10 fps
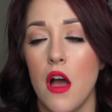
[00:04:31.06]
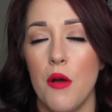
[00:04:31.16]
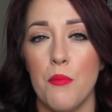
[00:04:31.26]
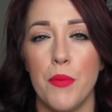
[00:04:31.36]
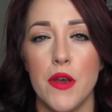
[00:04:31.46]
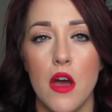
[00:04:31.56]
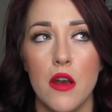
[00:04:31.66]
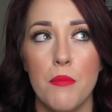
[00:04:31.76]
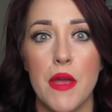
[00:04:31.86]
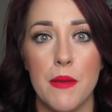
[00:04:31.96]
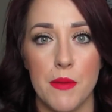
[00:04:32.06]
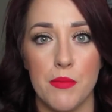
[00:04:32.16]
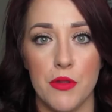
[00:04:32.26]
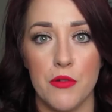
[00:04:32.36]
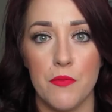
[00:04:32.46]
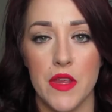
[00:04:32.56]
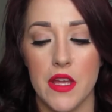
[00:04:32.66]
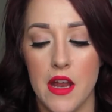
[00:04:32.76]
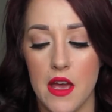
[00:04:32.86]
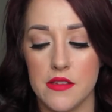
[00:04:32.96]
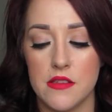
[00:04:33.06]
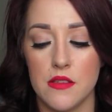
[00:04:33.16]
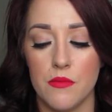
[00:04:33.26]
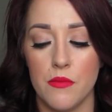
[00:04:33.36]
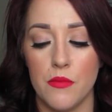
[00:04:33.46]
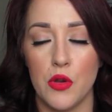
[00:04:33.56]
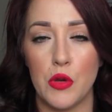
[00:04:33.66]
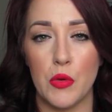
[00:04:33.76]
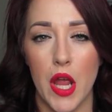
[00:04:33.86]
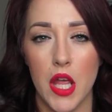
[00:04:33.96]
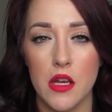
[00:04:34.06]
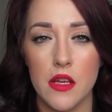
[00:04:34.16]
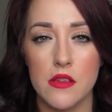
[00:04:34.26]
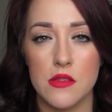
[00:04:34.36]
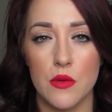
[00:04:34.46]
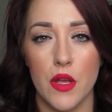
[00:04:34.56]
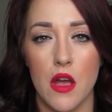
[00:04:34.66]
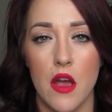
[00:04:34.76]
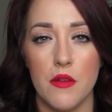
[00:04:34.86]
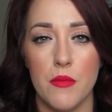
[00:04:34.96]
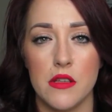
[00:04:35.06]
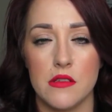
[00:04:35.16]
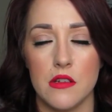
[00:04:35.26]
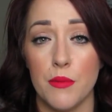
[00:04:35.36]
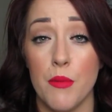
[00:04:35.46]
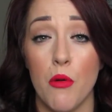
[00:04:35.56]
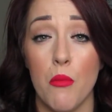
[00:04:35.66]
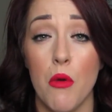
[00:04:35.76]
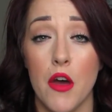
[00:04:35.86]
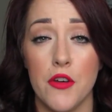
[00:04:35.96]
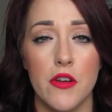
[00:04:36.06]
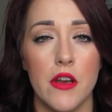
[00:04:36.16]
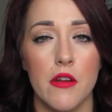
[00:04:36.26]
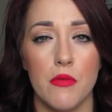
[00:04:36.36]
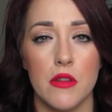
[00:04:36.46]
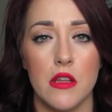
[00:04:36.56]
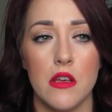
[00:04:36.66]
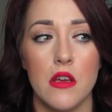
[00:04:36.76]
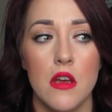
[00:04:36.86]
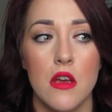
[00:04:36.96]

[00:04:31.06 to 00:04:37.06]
um, but not a baby blue. It has some gray in it, so it kind of makes it a little bit more modern, and it really